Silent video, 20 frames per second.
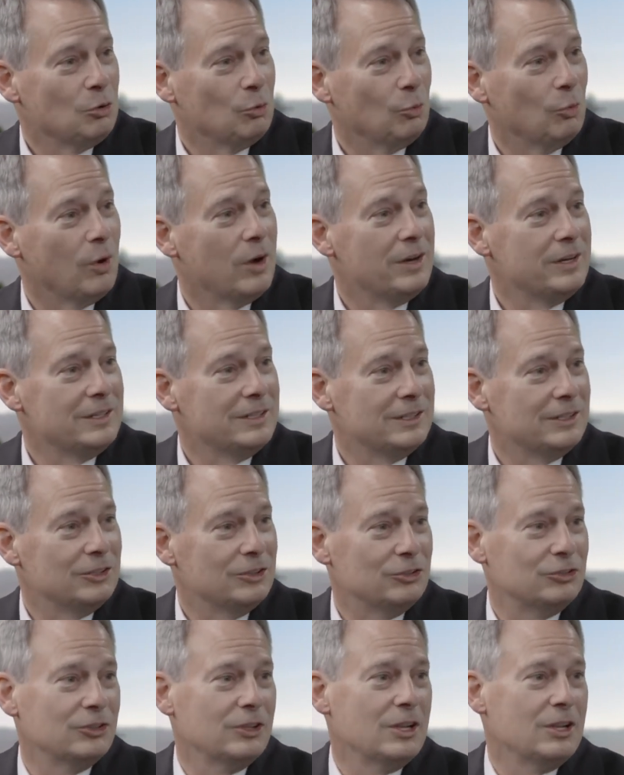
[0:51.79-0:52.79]
One
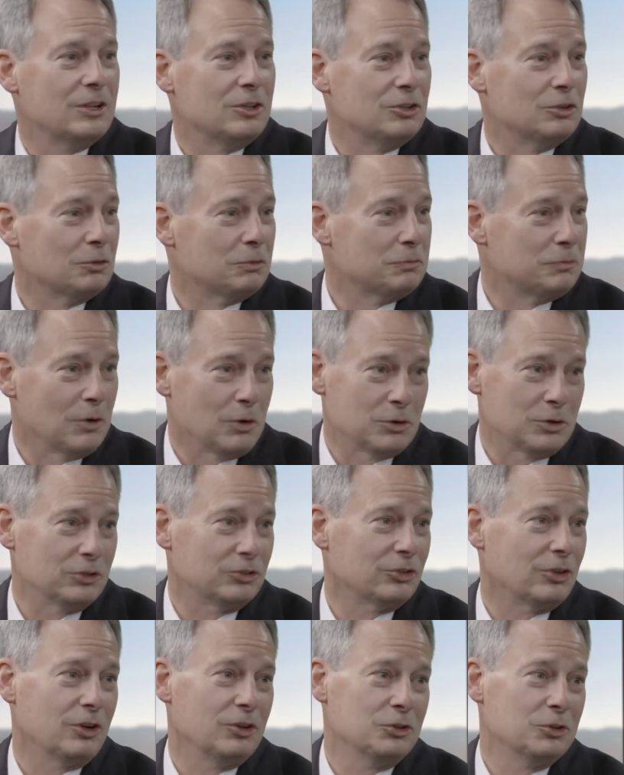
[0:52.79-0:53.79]
is your
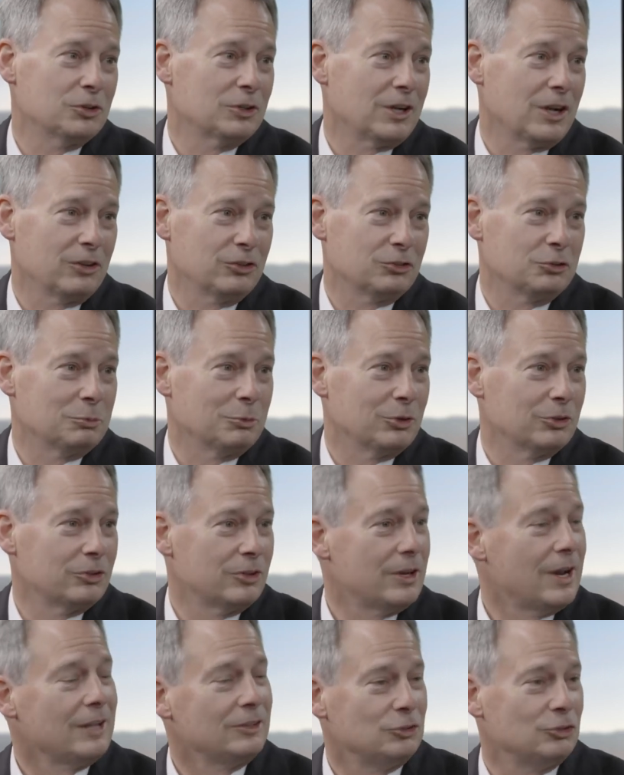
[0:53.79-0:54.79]
focus on your customers,
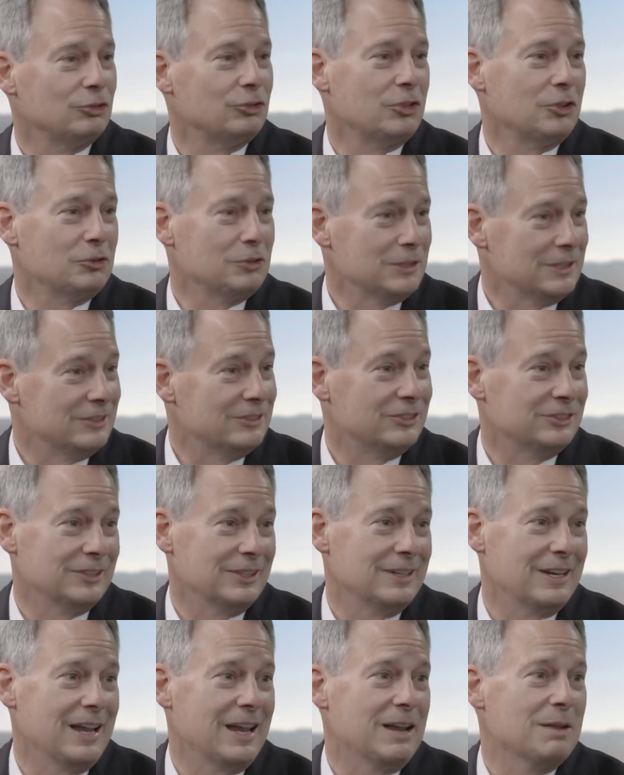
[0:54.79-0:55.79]
and not just their needs
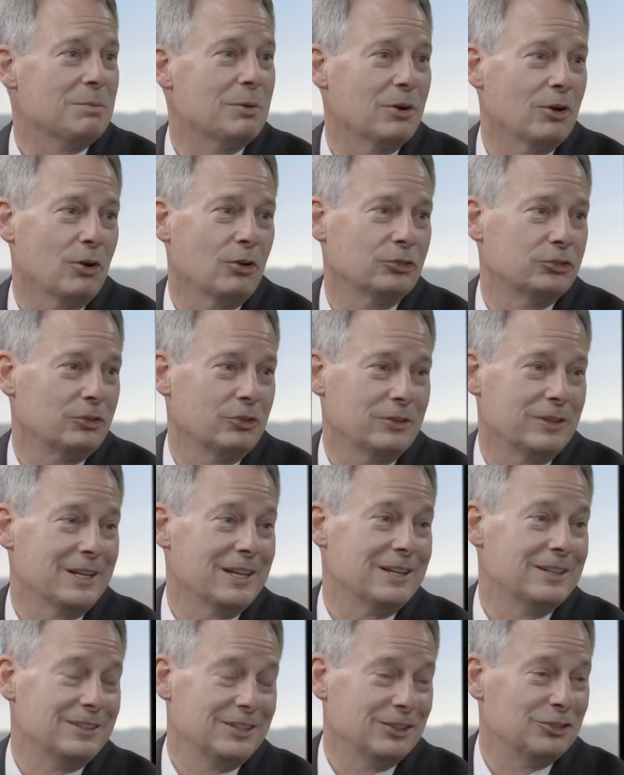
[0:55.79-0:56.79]
today, but also
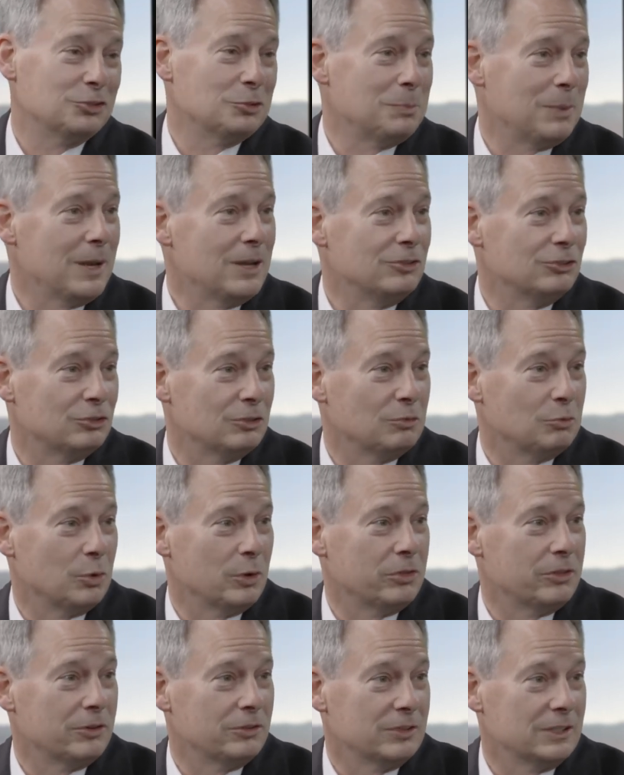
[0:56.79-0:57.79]
the anticipation of
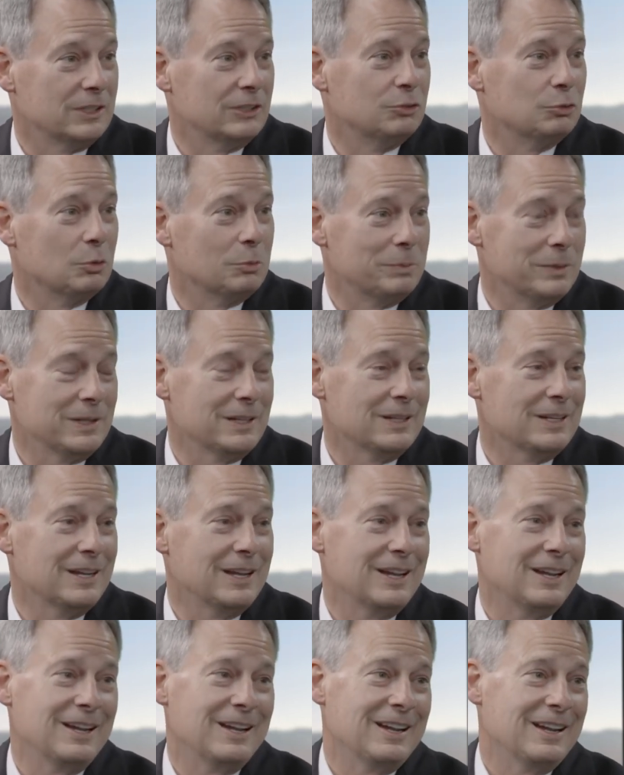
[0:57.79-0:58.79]
what their needs will be.
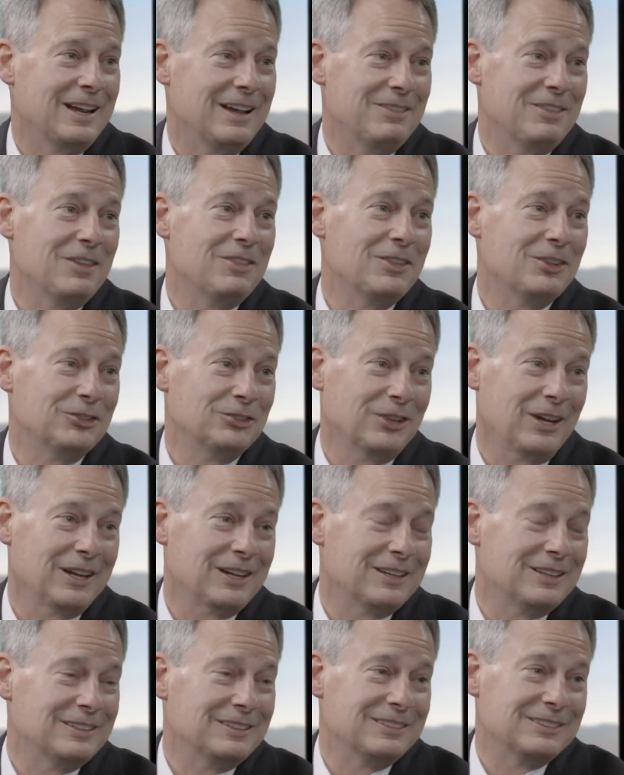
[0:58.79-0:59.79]
And then the
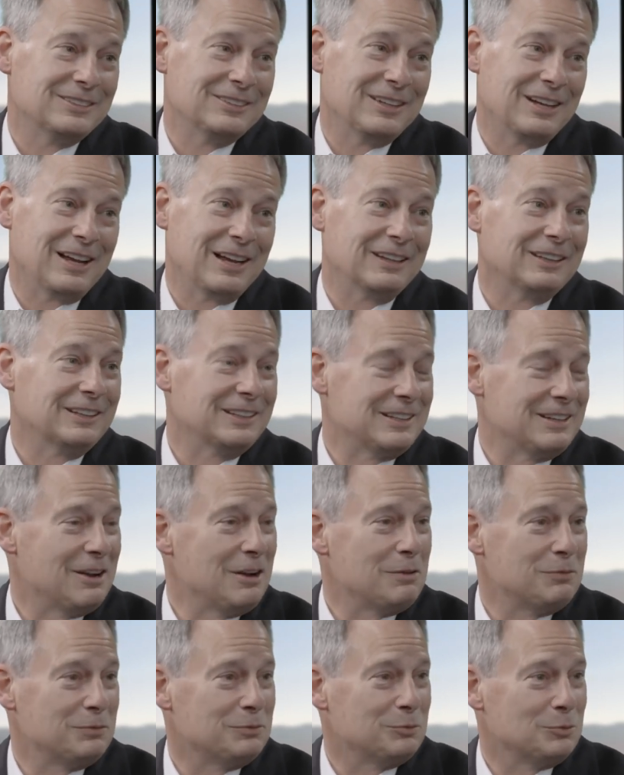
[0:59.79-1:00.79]
second, oddly
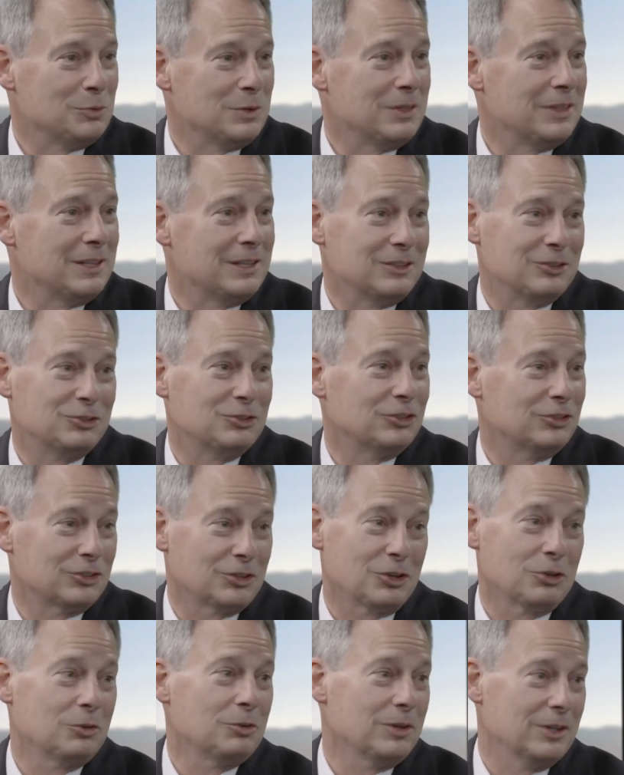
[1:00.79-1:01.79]
enough, we think it's just
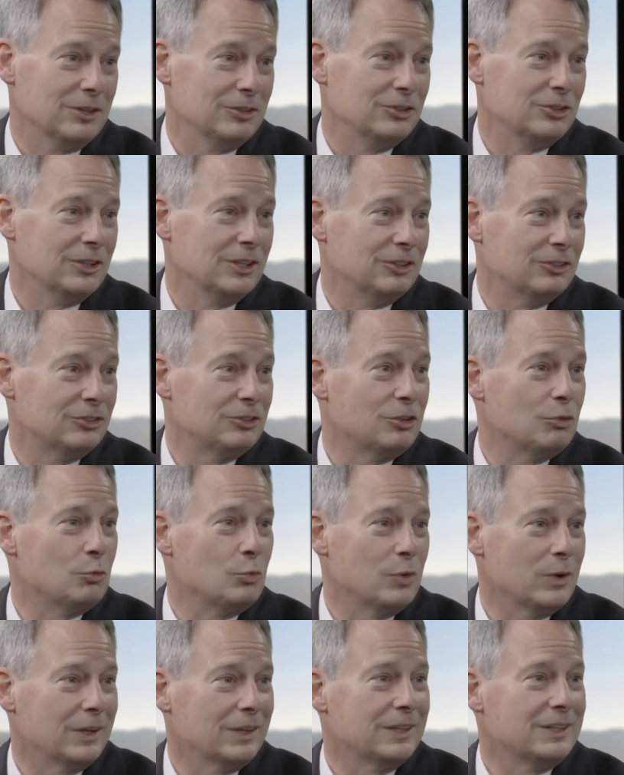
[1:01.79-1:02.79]
courage. It's the
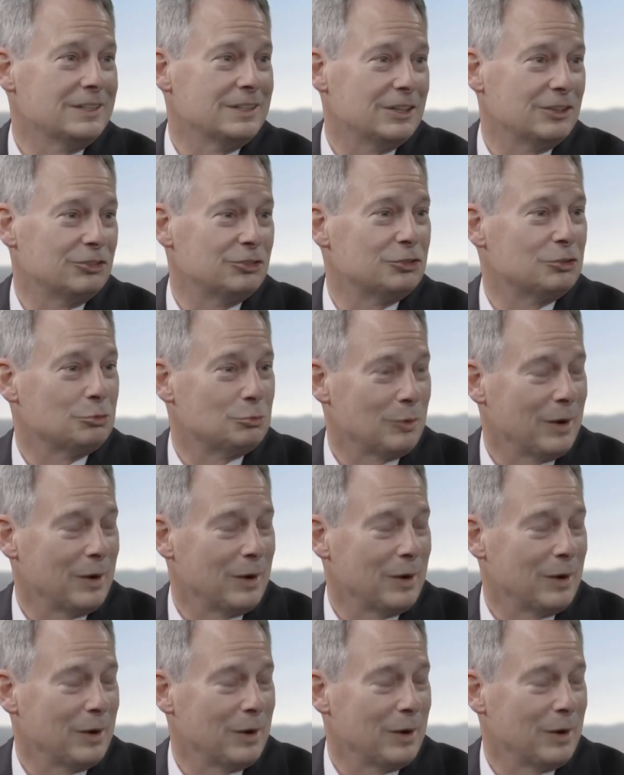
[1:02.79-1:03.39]
willingness to